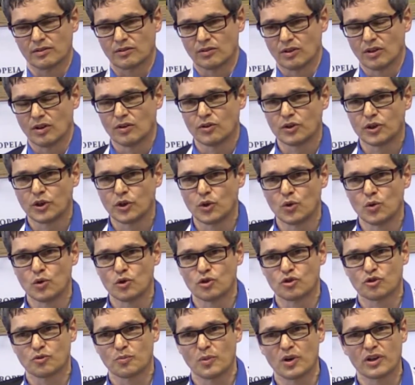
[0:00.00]

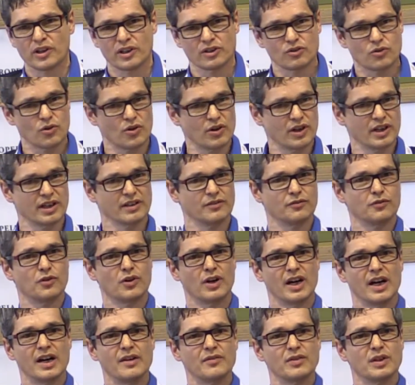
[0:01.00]
huge monitoring
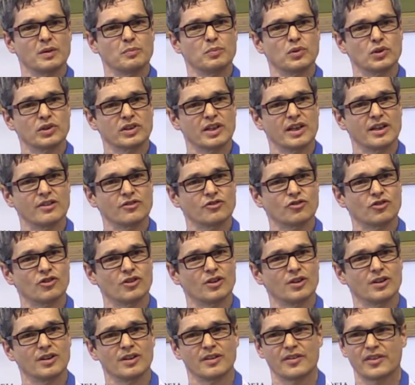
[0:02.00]
for every
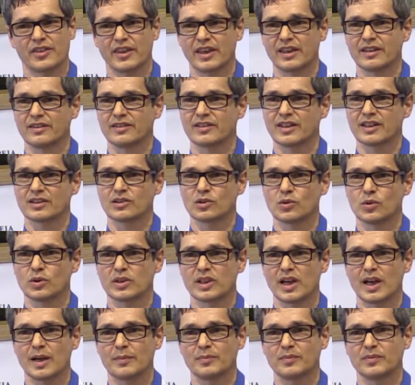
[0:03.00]
potential thing that
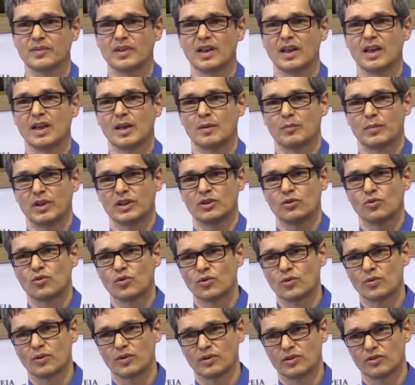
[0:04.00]
could happen. But
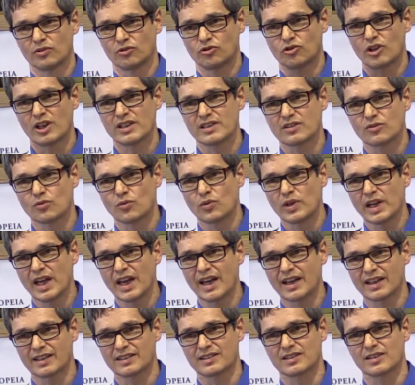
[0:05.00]
you just
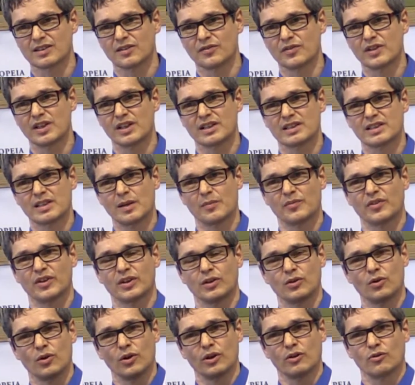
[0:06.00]
react. If there's
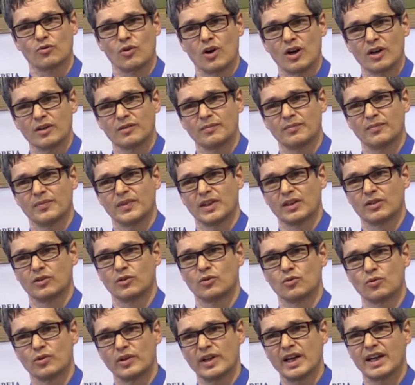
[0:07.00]
something going wrong,
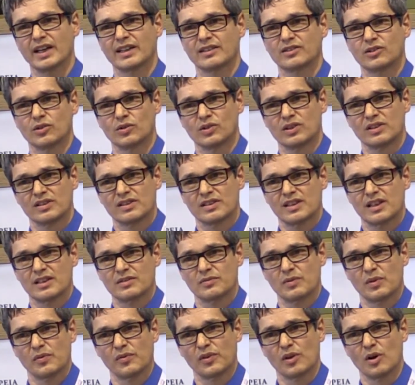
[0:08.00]
you react, you
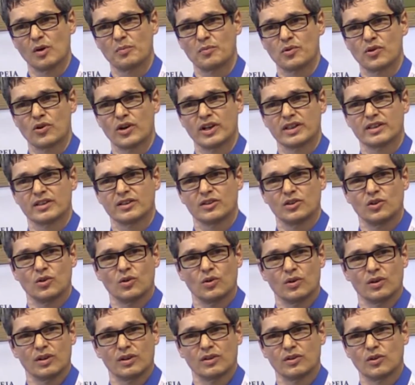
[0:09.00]
discuss with the operator,
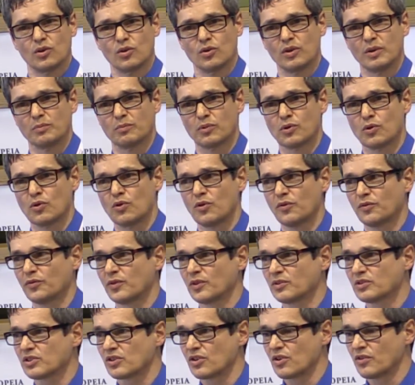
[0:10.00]
you improve
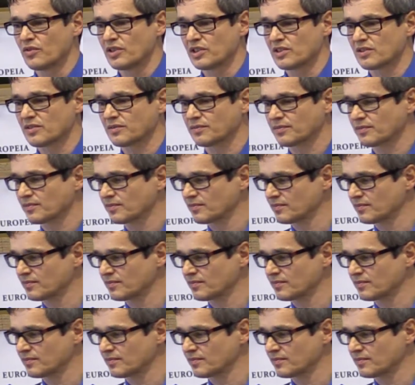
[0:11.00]
the service.